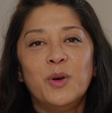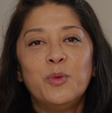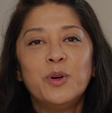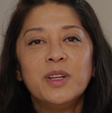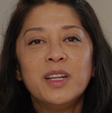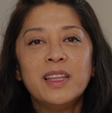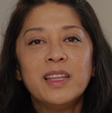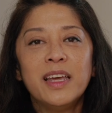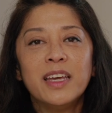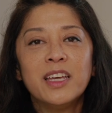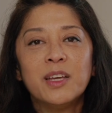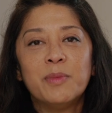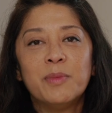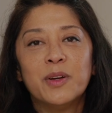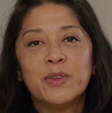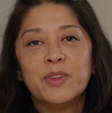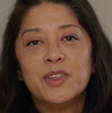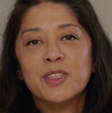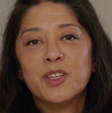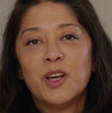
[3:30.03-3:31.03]
What I like
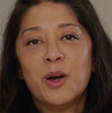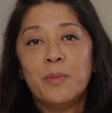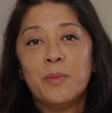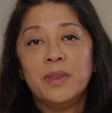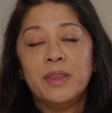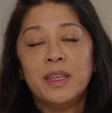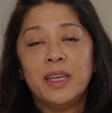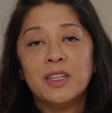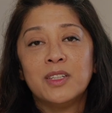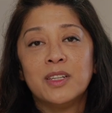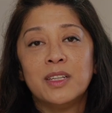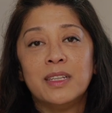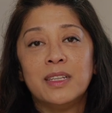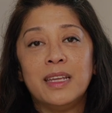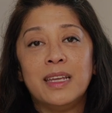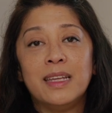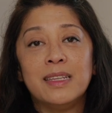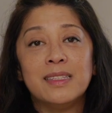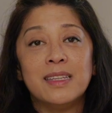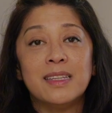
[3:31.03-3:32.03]
about this combination
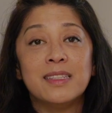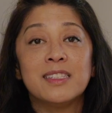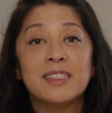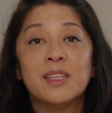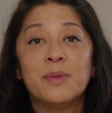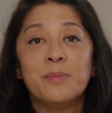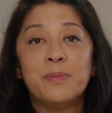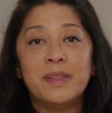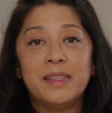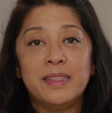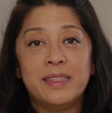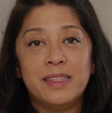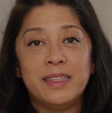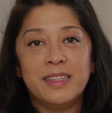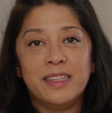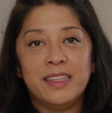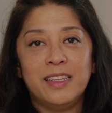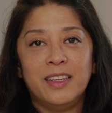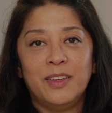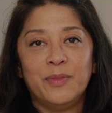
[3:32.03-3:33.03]
is its
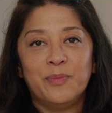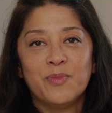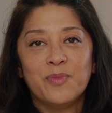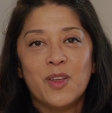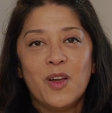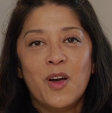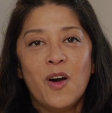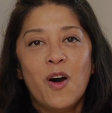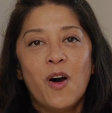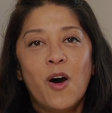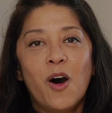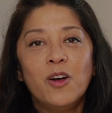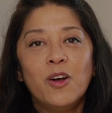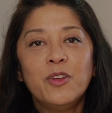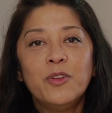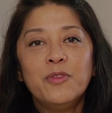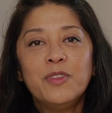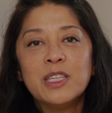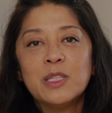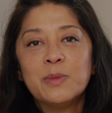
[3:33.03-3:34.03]
simplicity. All
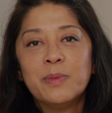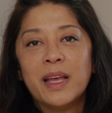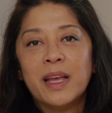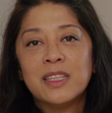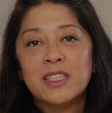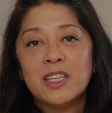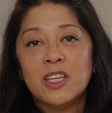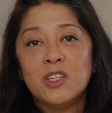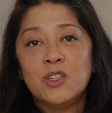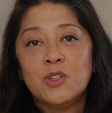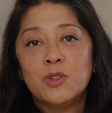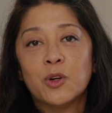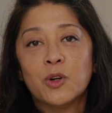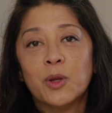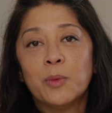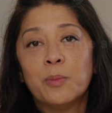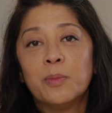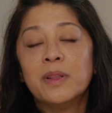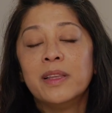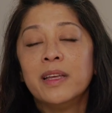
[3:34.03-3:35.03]
of these plants
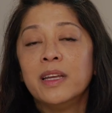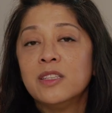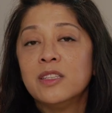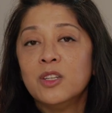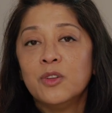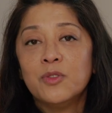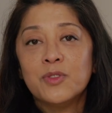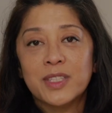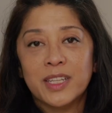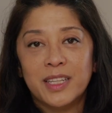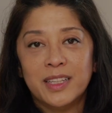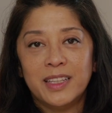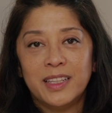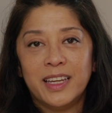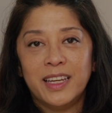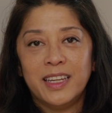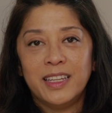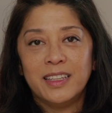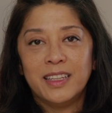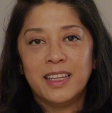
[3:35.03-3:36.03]
enjoy plenty of
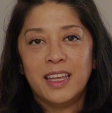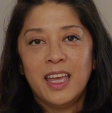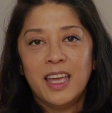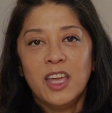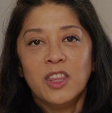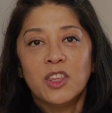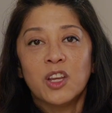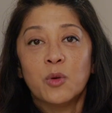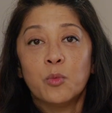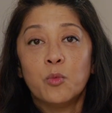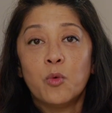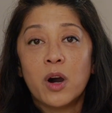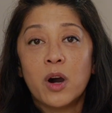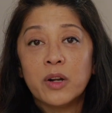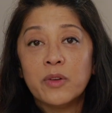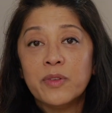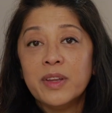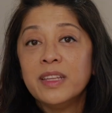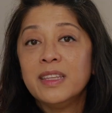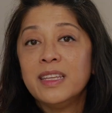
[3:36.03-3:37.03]
sunlight. Their
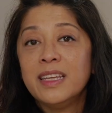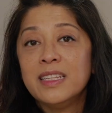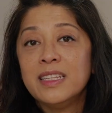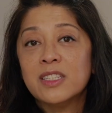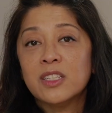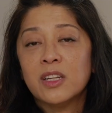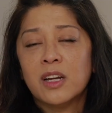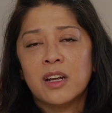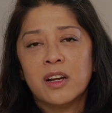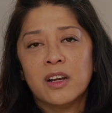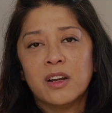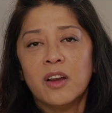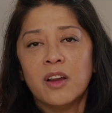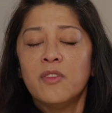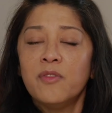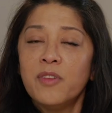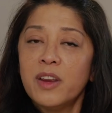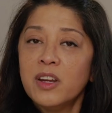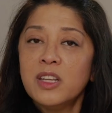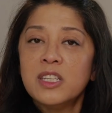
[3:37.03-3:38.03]
watering needs are
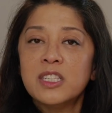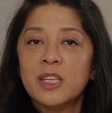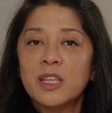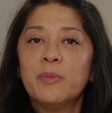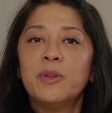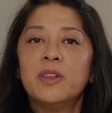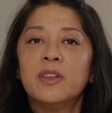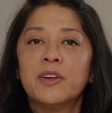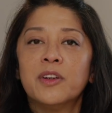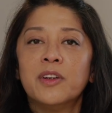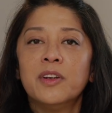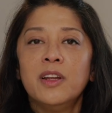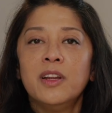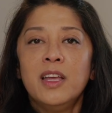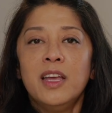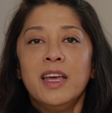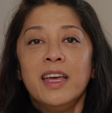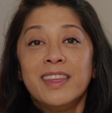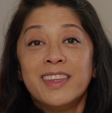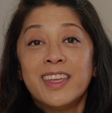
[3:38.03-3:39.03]
very similar.
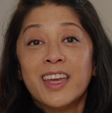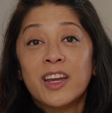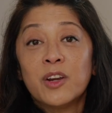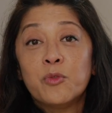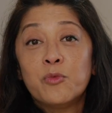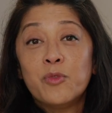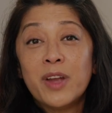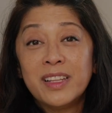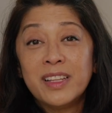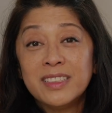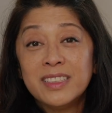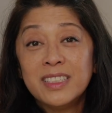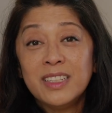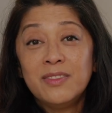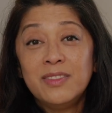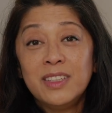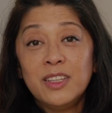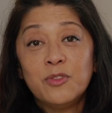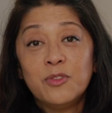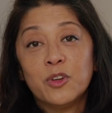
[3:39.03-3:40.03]
They are
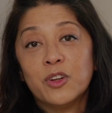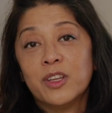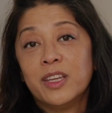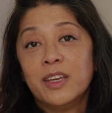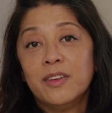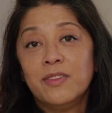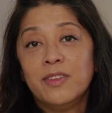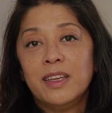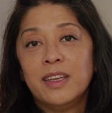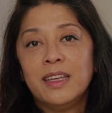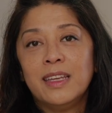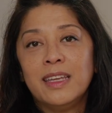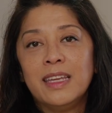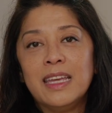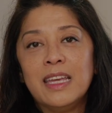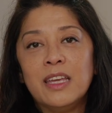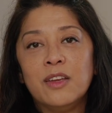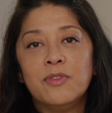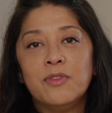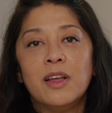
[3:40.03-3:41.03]
relatively forgiving
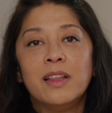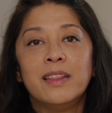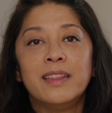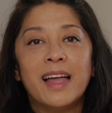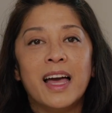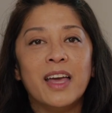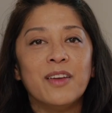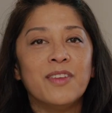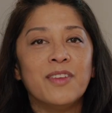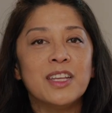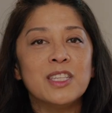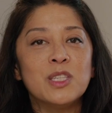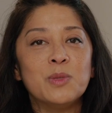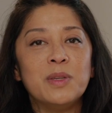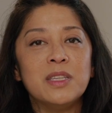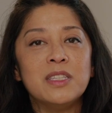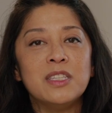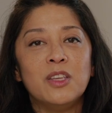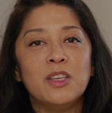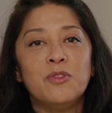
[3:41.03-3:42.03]
if life gets
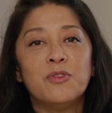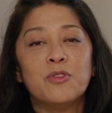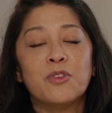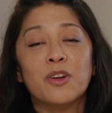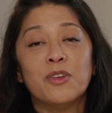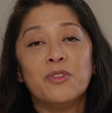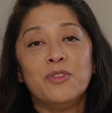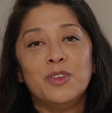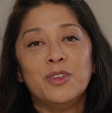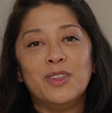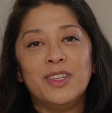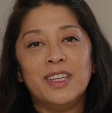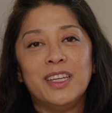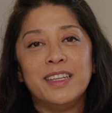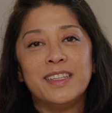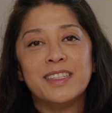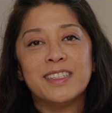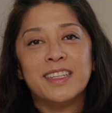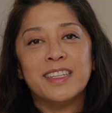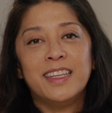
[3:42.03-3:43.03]
busy for a few
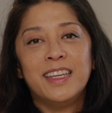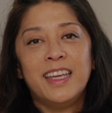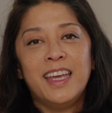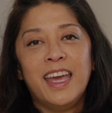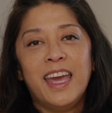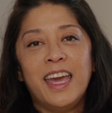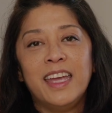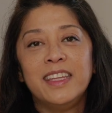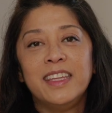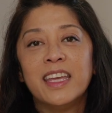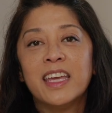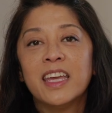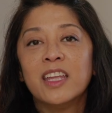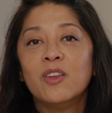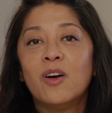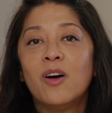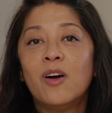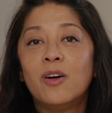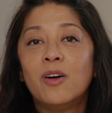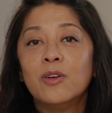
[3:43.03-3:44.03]
days, and they
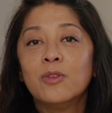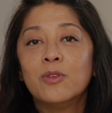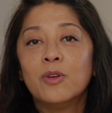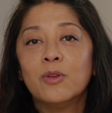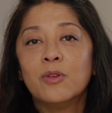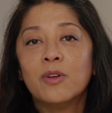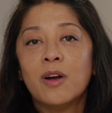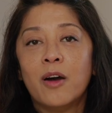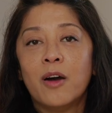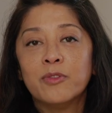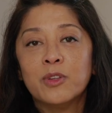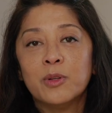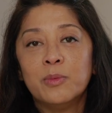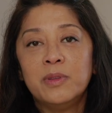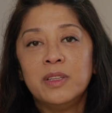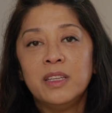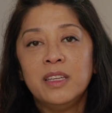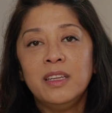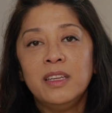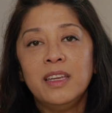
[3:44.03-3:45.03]
can all grow
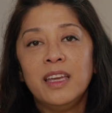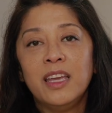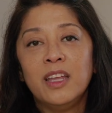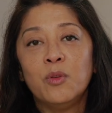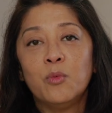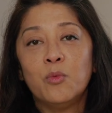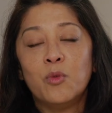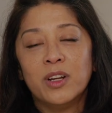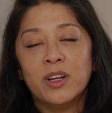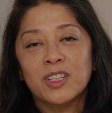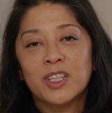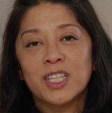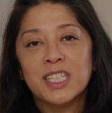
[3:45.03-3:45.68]
comfortably in one